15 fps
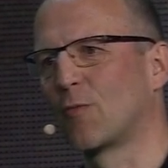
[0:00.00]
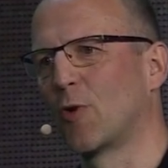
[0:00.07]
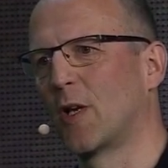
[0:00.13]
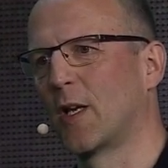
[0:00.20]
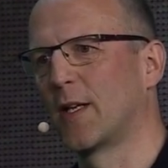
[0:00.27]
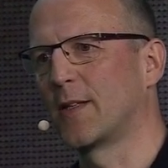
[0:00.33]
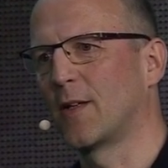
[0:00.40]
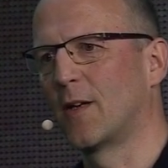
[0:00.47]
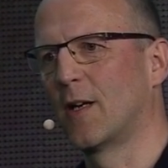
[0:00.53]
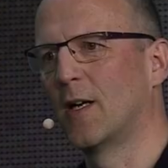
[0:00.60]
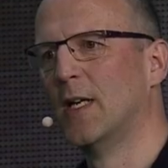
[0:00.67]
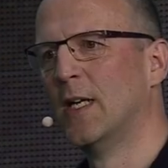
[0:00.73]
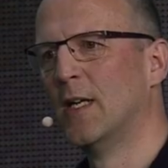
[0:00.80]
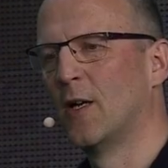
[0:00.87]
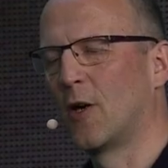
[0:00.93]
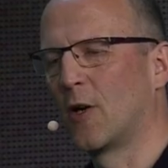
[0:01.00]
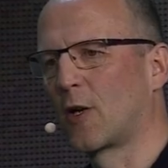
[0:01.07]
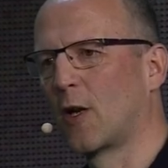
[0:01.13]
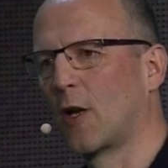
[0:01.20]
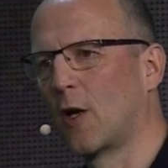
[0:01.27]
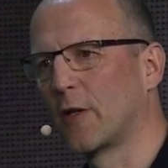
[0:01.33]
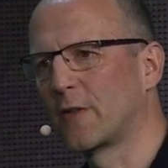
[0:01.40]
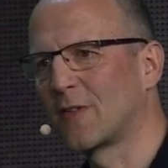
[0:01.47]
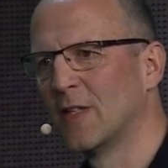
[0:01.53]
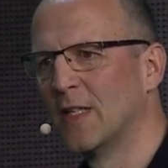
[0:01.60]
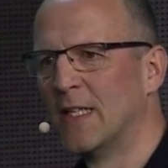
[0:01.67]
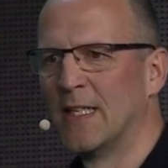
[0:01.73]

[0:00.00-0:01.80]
world or Claudes,